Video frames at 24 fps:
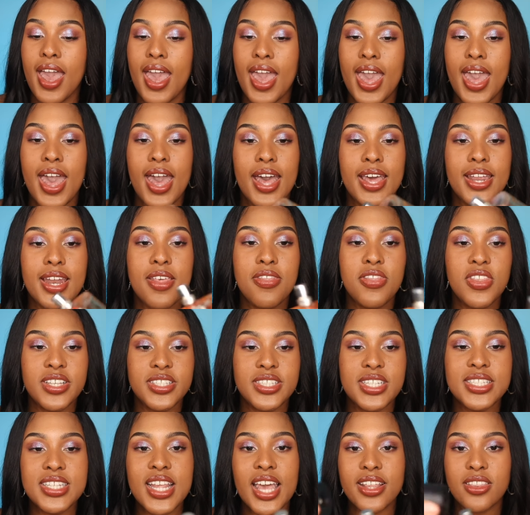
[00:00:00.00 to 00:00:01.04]
And
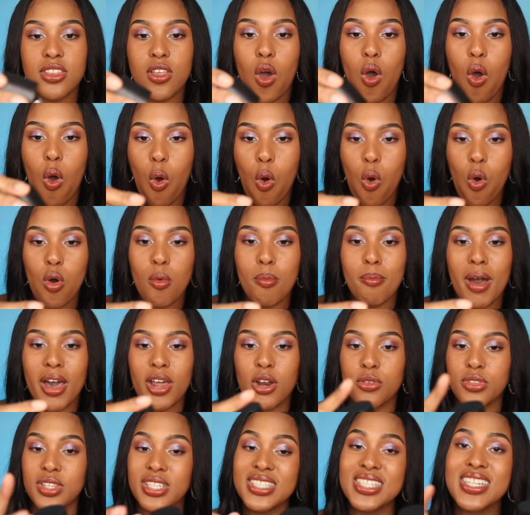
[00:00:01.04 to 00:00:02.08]
this is like the old
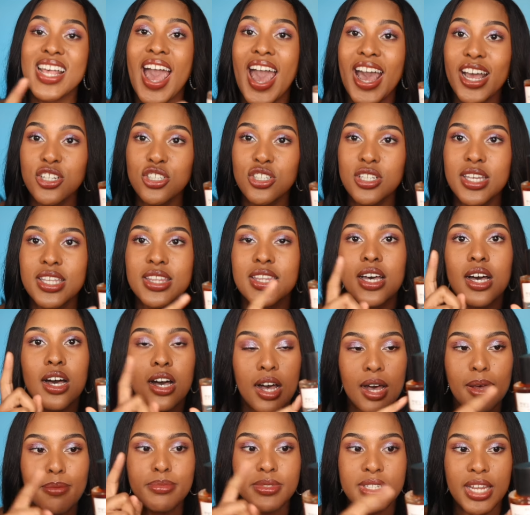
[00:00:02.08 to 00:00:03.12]
model. This is actually the
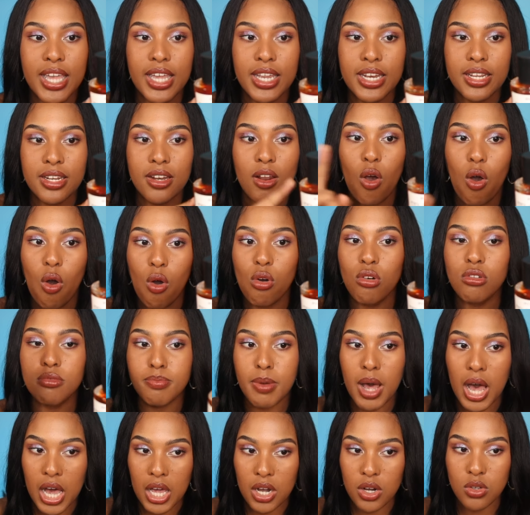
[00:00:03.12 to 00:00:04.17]
updated old
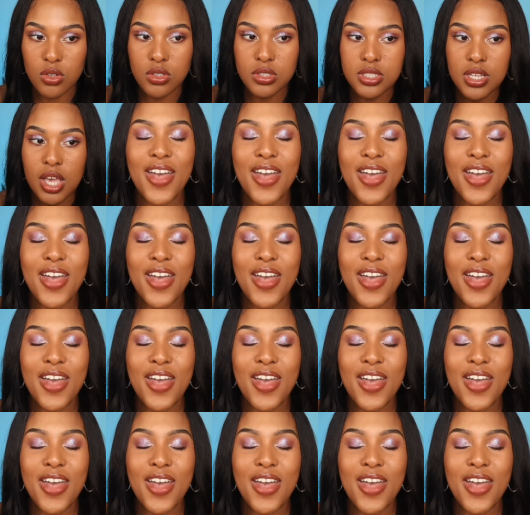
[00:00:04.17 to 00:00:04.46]
bottles.